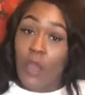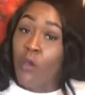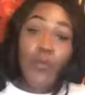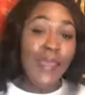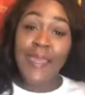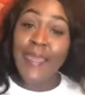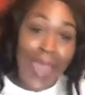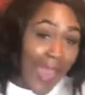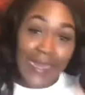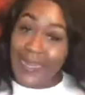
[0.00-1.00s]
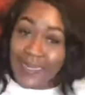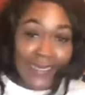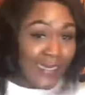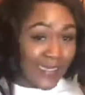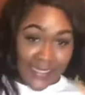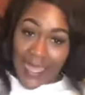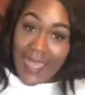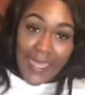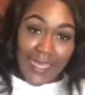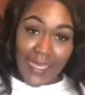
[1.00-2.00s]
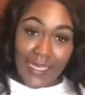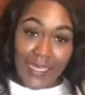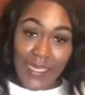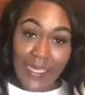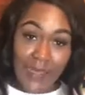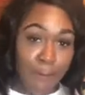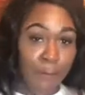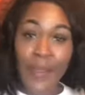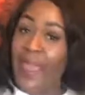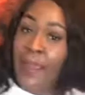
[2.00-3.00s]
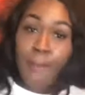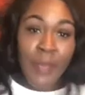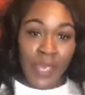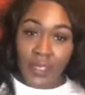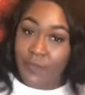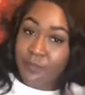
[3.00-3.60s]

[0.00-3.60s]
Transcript: we ain't got nothing to say, baby.